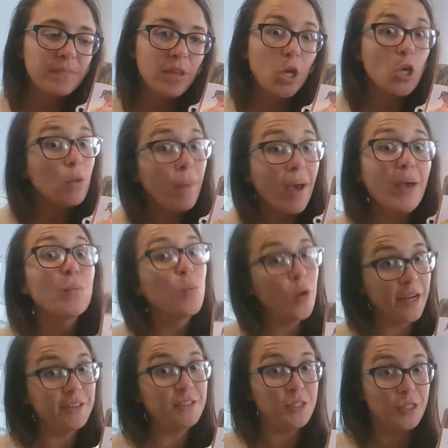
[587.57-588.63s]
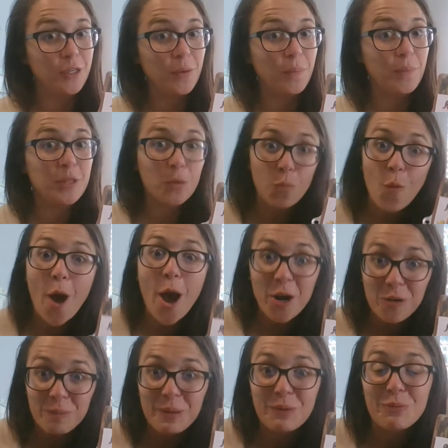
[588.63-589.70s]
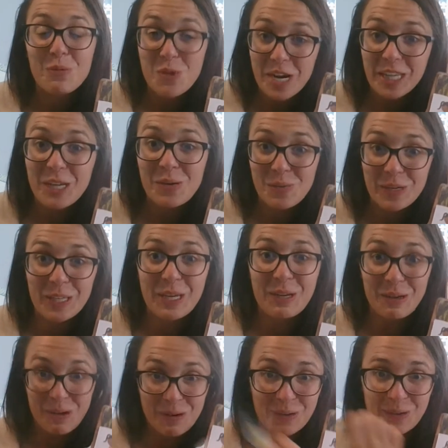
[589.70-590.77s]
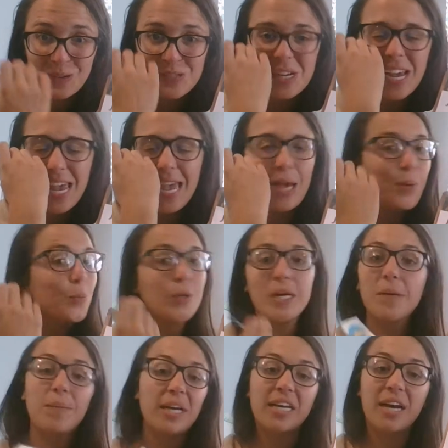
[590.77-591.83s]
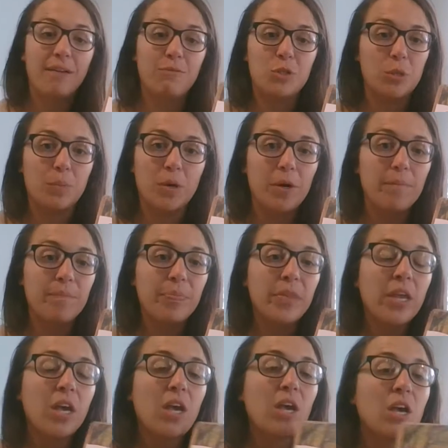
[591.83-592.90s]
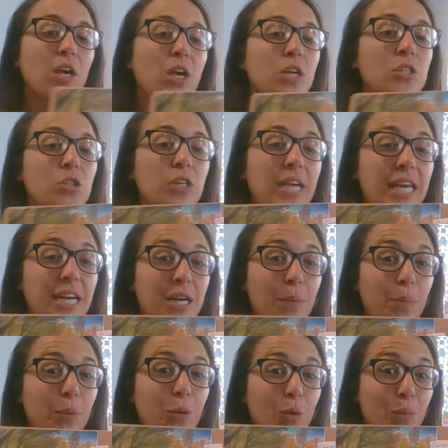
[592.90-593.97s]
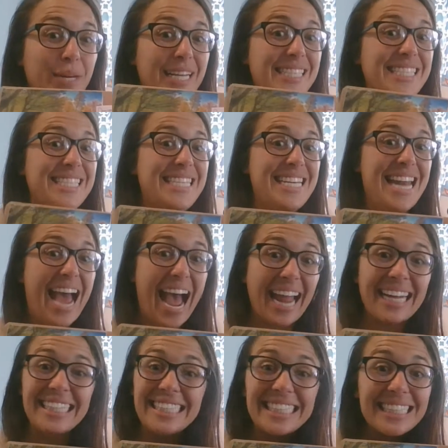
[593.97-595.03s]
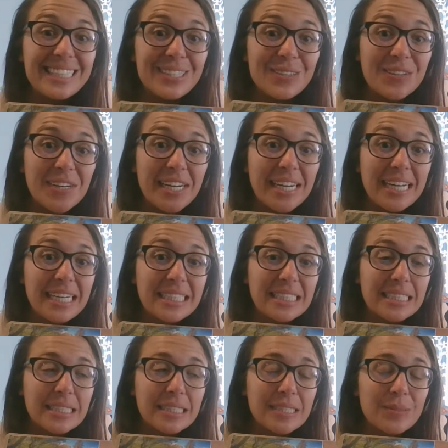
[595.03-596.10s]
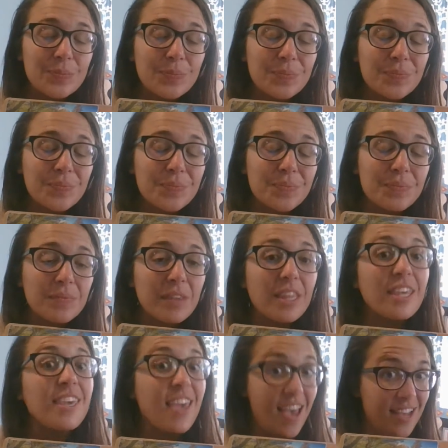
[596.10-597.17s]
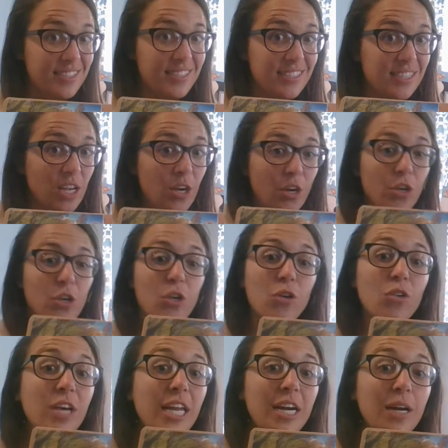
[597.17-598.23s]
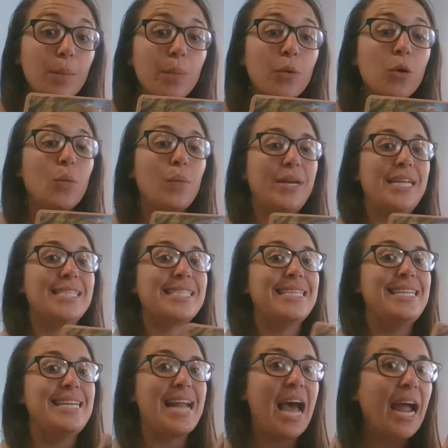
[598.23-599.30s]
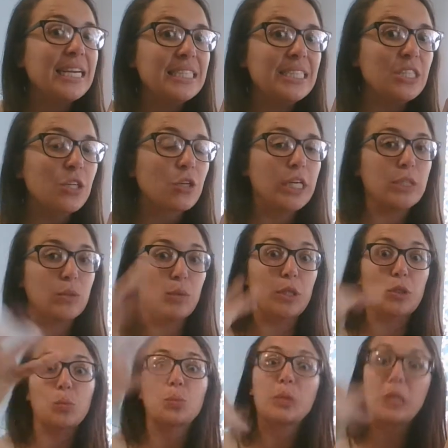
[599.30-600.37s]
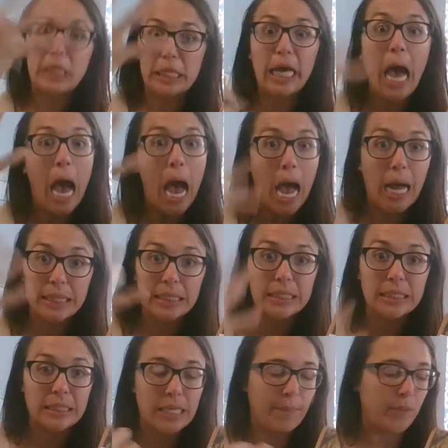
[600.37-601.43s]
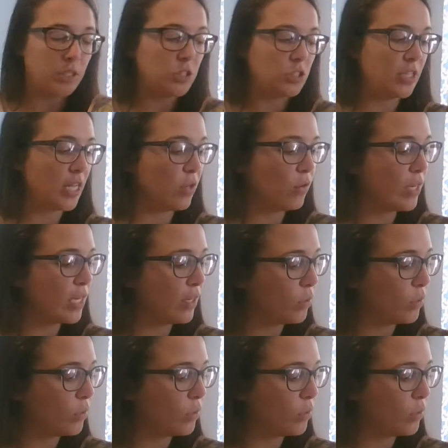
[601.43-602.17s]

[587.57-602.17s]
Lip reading: You might want to, but the water would be really, really cold. It wouldn't be comfortable. Could you get in a pool when it's 90 degrees? Yes. You get in a pool when it's 90 degrees, when it's really hot in the summer so that you can